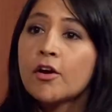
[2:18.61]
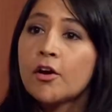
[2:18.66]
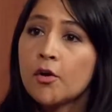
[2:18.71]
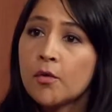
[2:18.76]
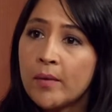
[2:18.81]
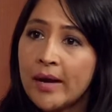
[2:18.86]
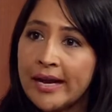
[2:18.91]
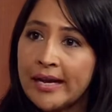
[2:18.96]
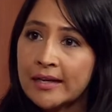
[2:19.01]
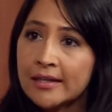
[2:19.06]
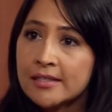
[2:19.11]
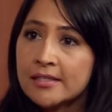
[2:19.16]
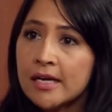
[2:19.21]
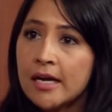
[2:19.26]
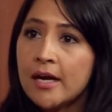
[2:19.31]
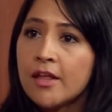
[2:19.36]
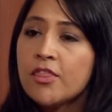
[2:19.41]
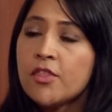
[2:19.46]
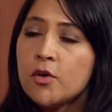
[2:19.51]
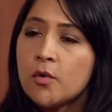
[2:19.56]
Correct.
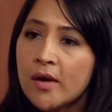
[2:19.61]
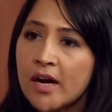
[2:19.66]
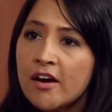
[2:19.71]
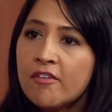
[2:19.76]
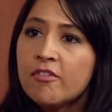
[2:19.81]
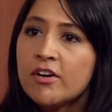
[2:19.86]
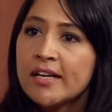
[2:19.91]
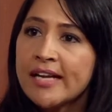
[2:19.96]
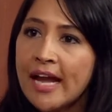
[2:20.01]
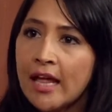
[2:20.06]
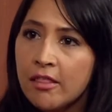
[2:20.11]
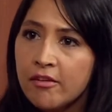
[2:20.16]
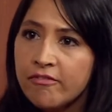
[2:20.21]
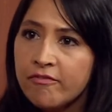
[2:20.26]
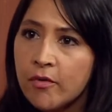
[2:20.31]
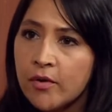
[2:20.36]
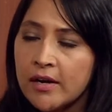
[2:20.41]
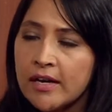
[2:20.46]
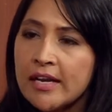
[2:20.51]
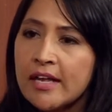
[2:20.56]
Through Covered
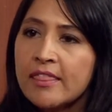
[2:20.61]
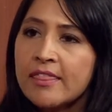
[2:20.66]
California,